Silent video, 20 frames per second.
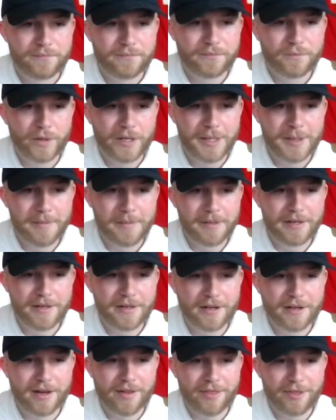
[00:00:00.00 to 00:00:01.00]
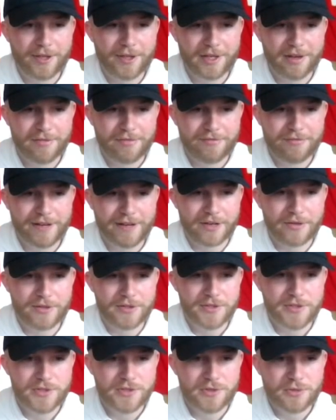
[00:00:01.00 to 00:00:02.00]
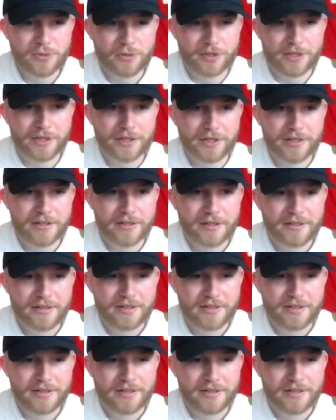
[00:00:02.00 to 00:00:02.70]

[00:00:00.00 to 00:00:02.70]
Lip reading: Wait a minute. I think I found his Twitter,